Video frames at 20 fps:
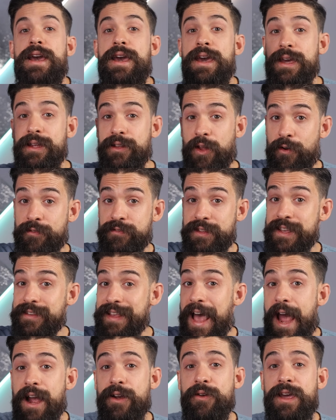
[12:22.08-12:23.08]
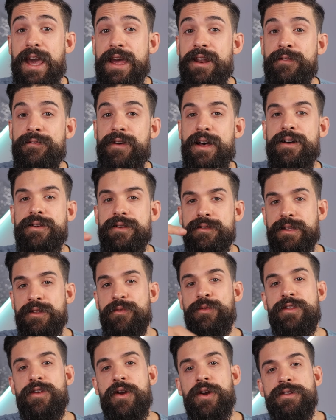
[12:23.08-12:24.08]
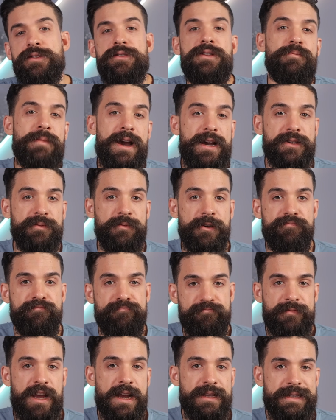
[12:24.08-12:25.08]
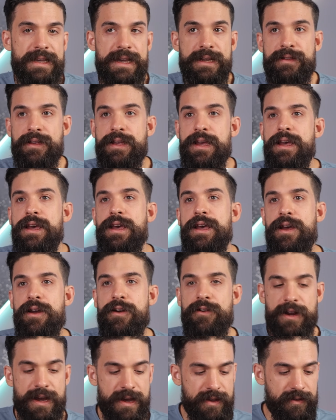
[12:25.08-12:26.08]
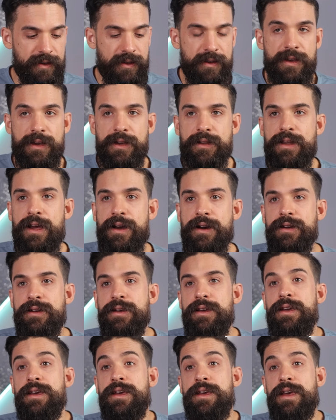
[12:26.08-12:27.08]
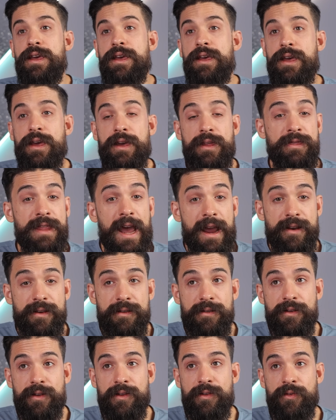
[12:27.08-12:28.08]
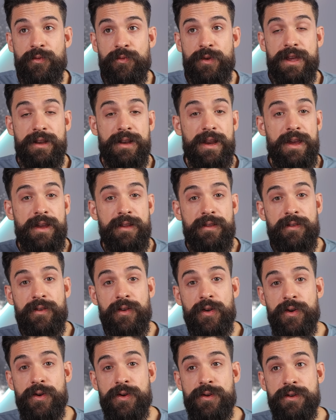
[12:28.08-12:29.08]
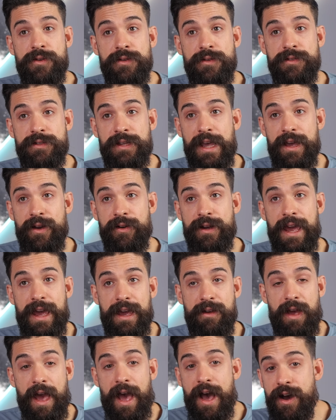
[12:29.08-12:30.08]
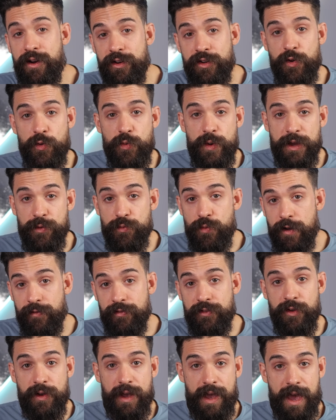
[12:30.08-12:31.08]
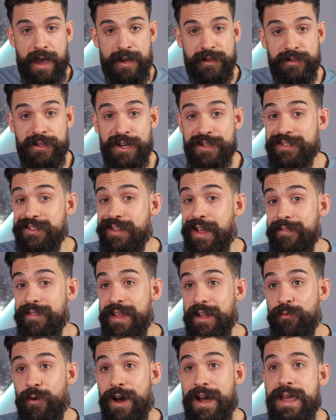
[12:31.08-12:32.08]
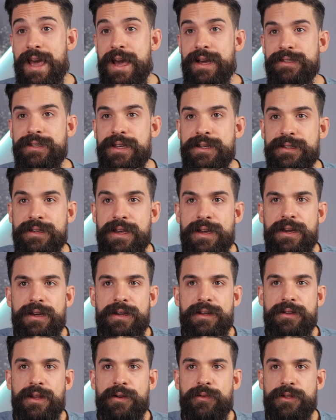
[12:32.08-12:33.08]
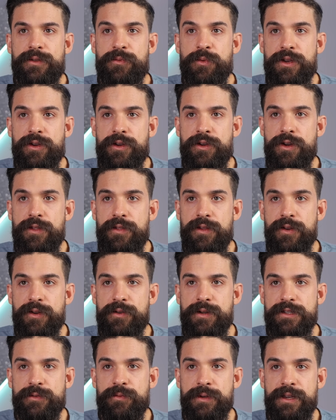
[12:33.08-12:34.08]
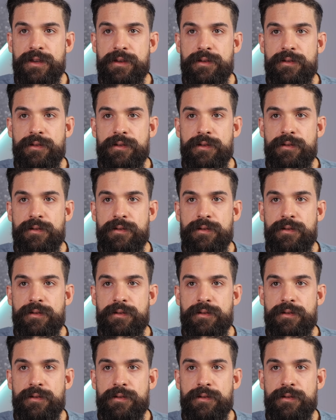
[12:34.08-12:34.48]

and of these aggregated values, it returns the maximum. That's it. All right, now, then we need to say, okay, how do we want to adjust then that y-axis? Now what we could do is we